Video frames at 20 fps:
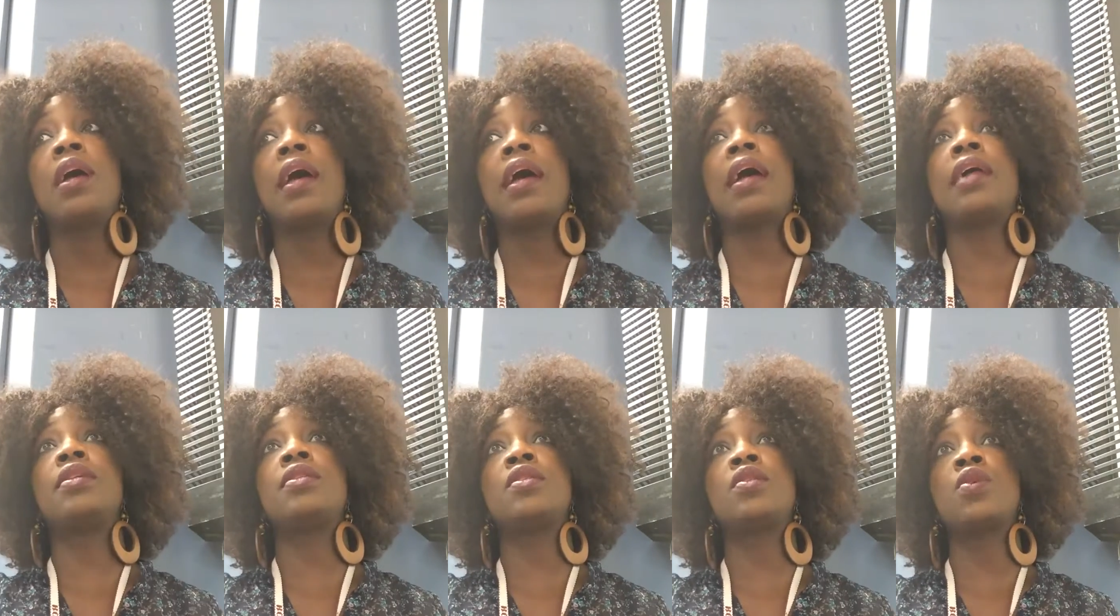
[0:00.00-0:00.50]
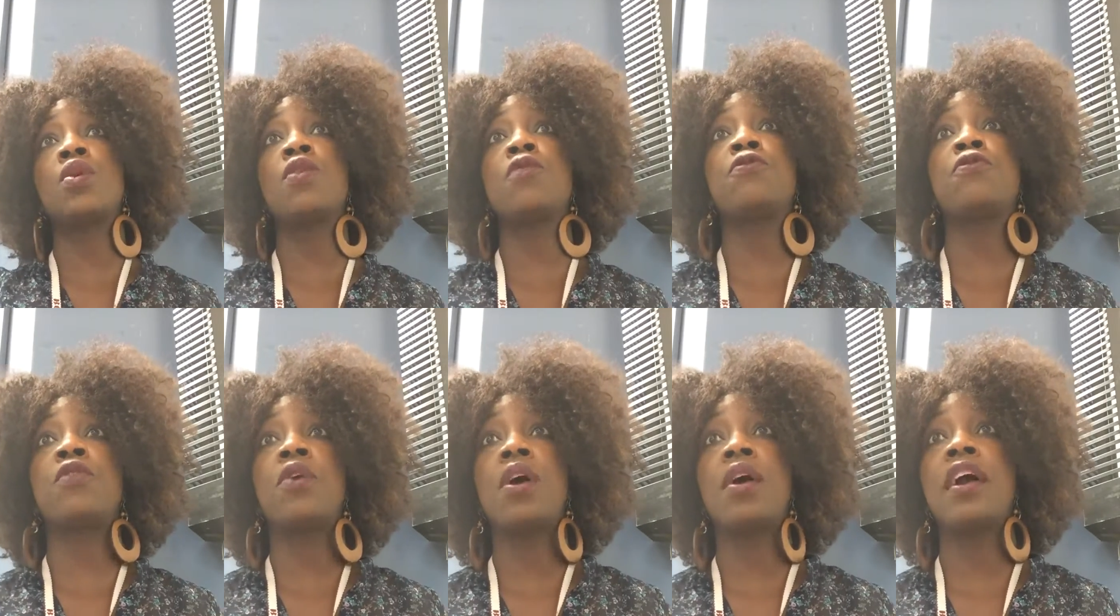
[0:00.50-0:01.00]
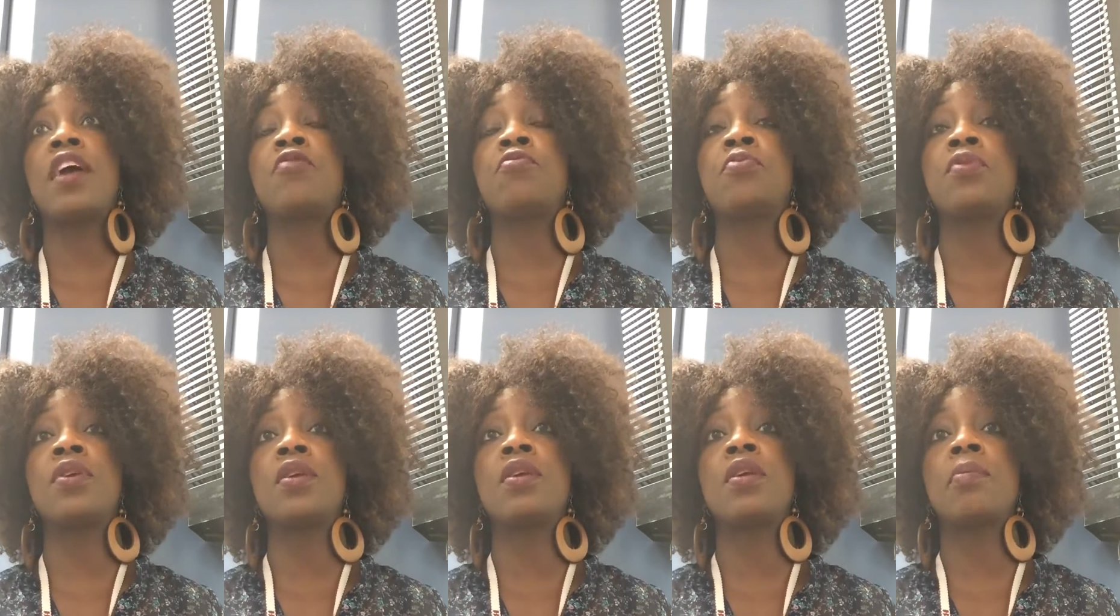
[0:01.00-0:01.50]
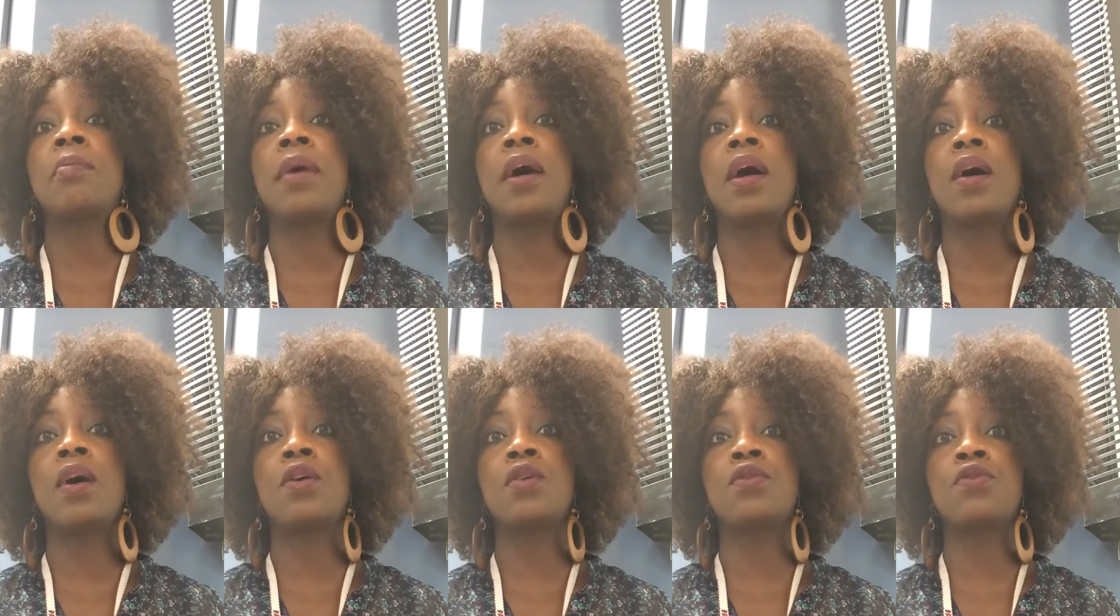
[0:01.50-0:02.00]
And so far, I've put in
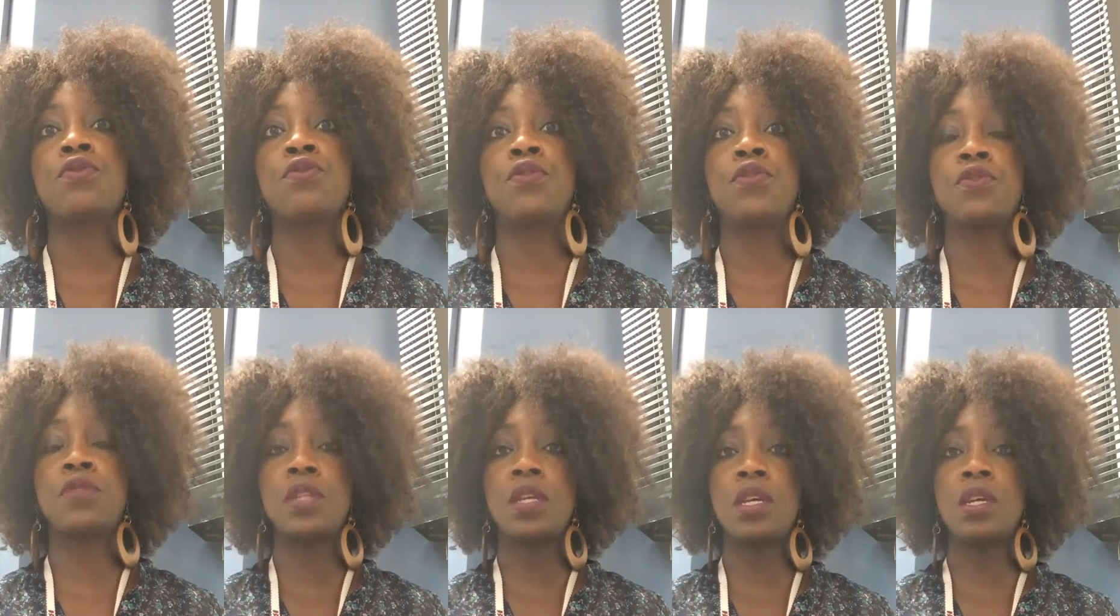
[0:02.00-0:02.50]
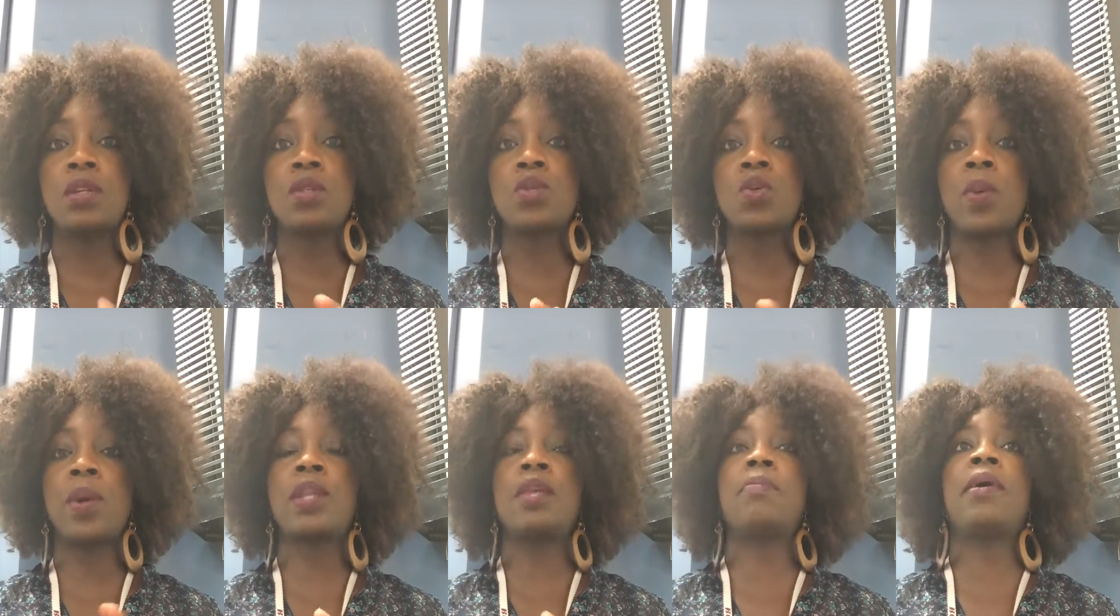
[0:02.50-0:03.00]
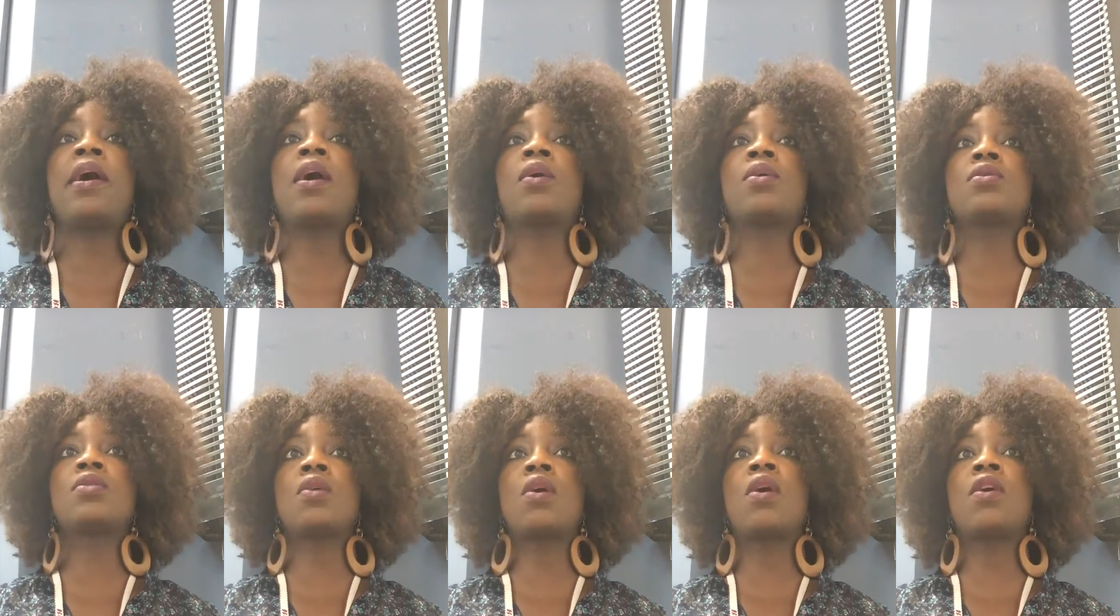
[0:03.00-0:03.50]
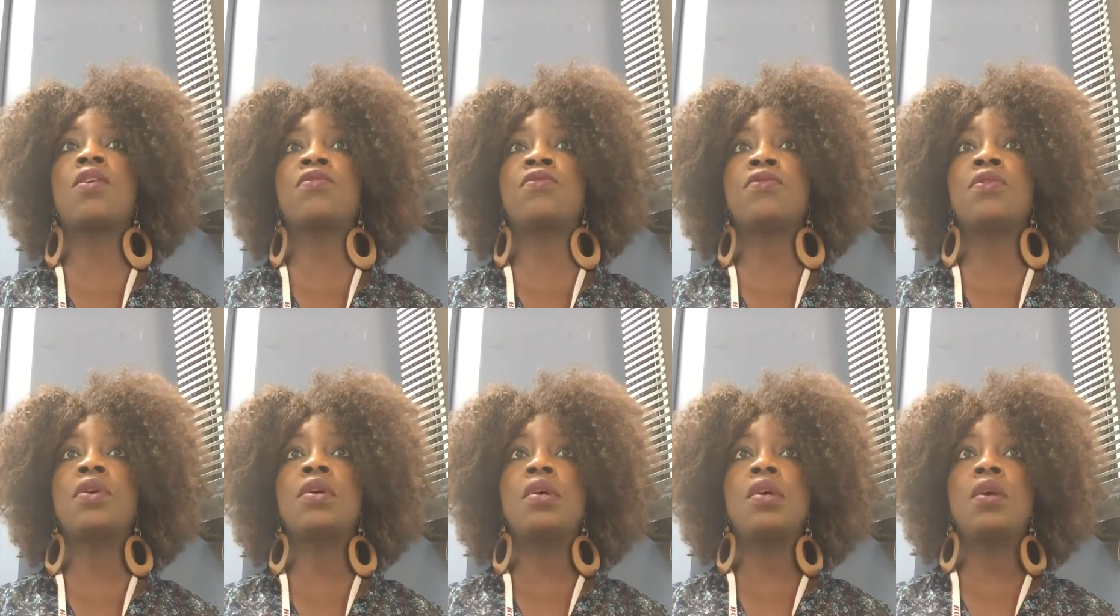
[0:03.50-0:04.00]
about 15, 20 pounds of
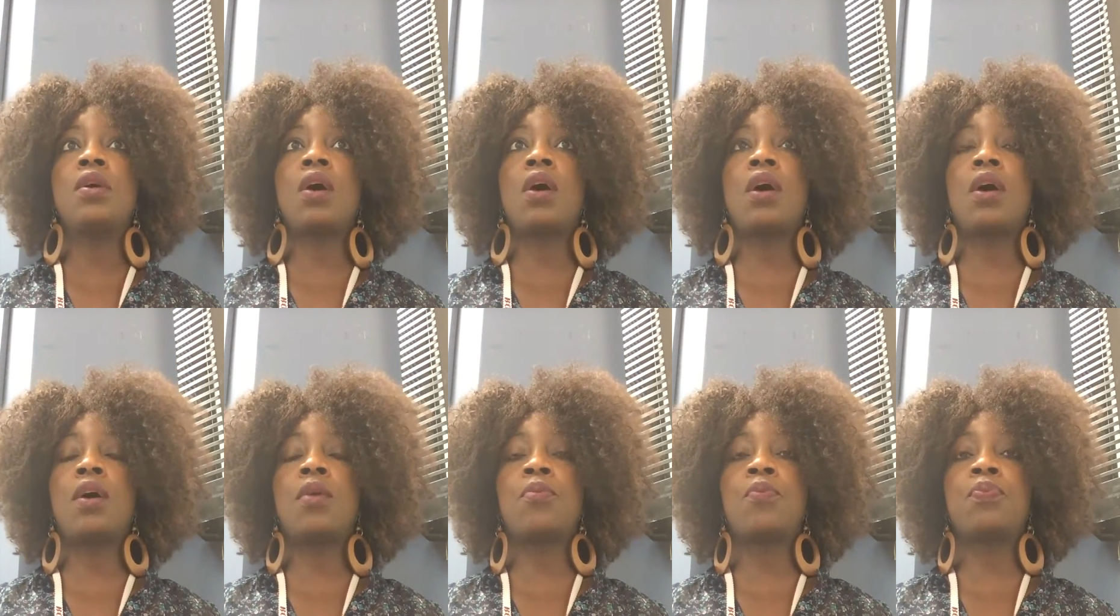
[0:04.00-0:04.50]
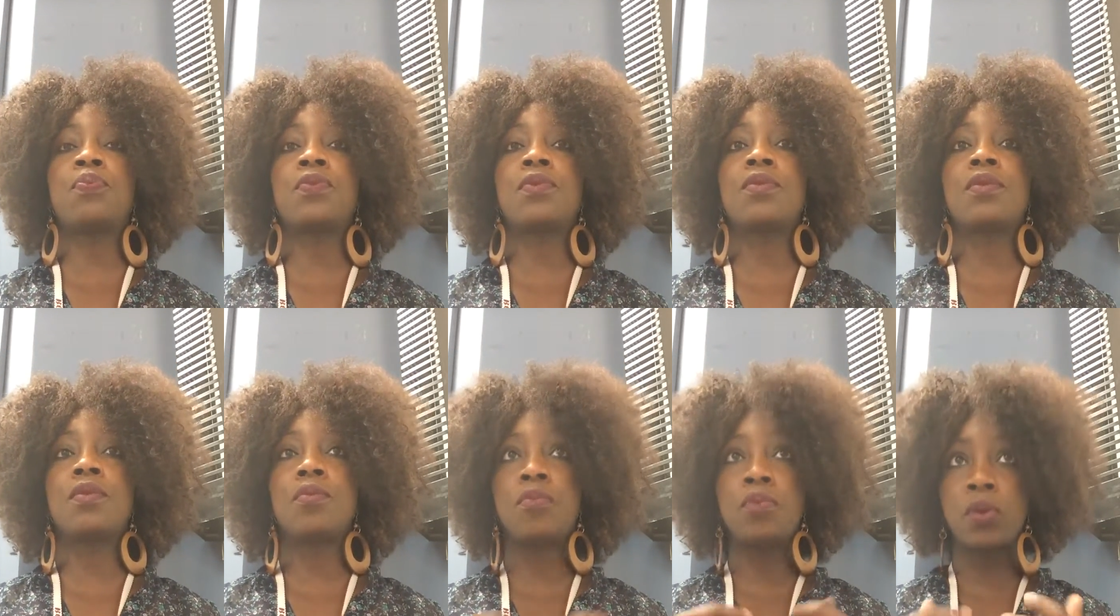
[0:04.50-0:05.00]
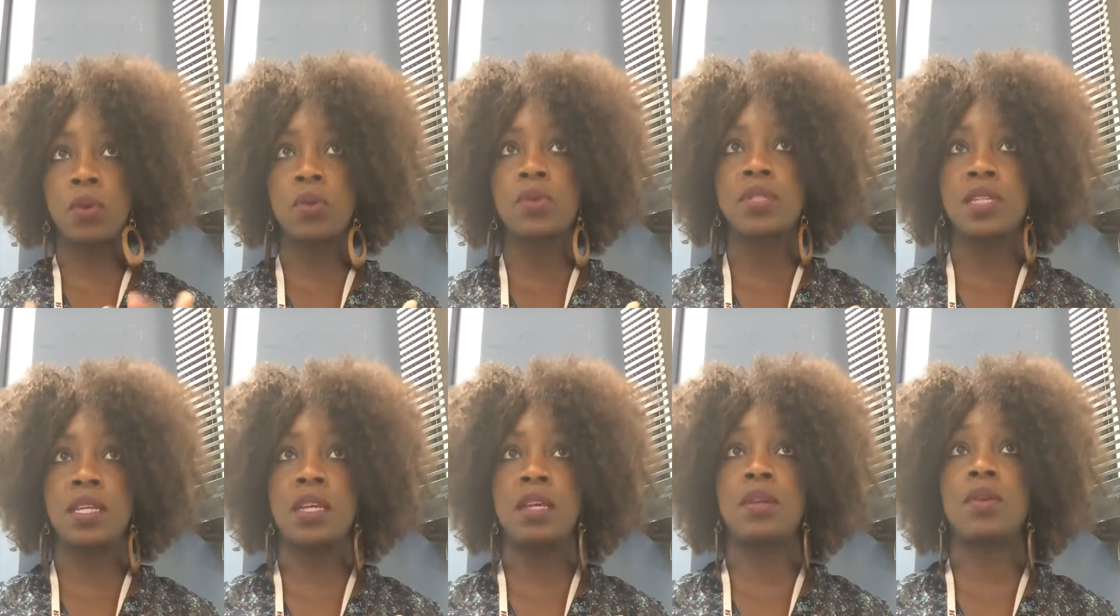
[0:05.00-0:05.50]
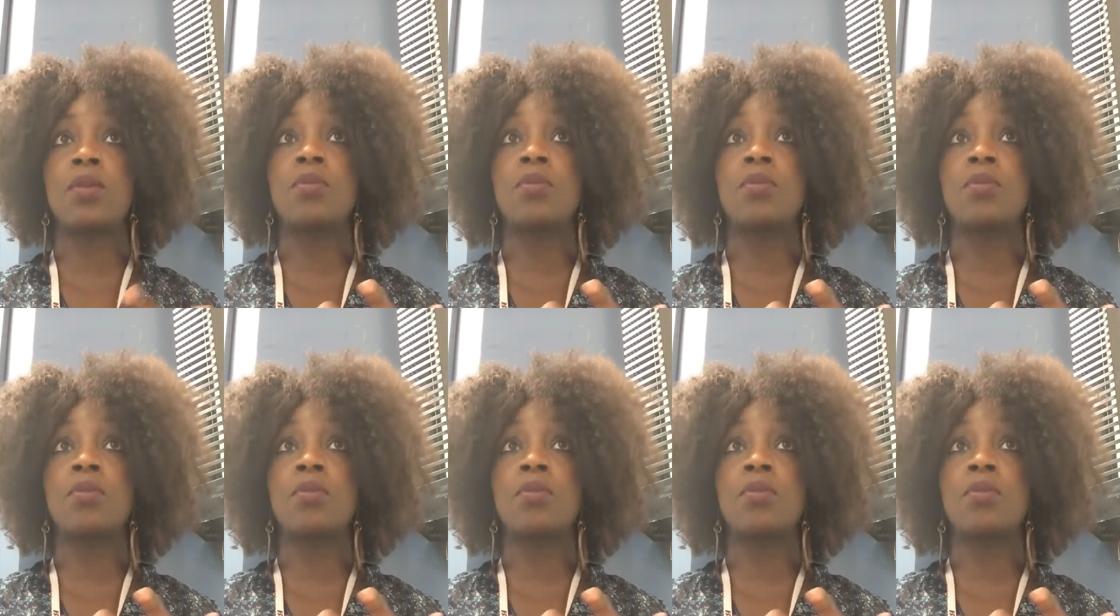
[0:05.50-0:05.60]
um, protein or